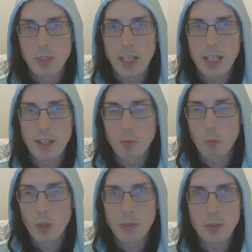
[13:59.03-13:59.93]

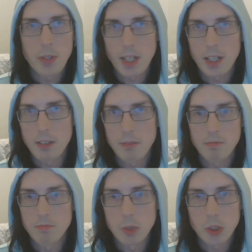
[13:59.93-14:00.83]
and what the
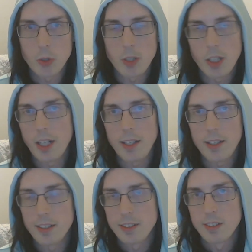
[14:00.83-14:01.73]

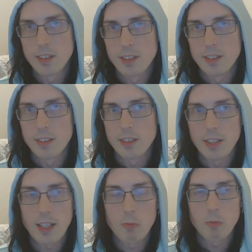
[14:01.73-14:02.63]
non-majority
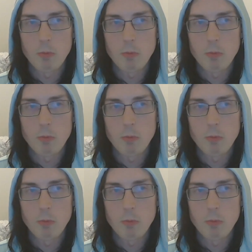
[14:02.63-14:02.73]
like